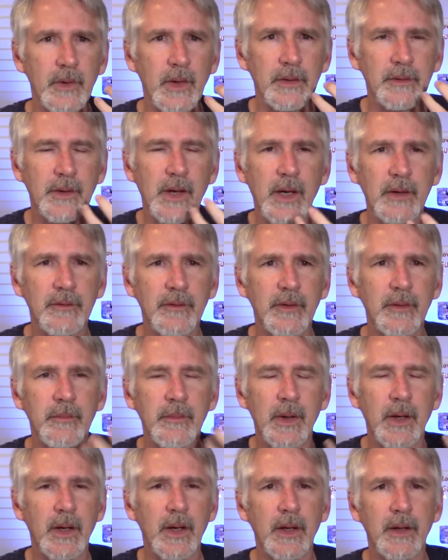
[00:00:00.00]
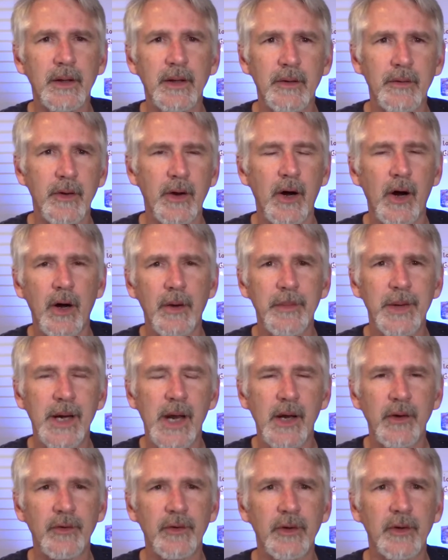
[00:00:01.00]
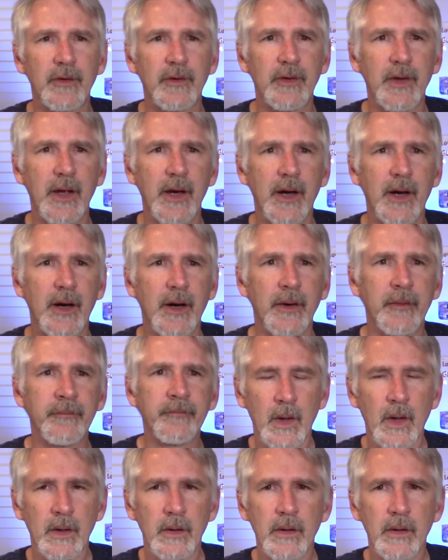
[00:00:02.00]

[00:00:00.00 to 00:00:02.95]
It's got some, the carbonation is there.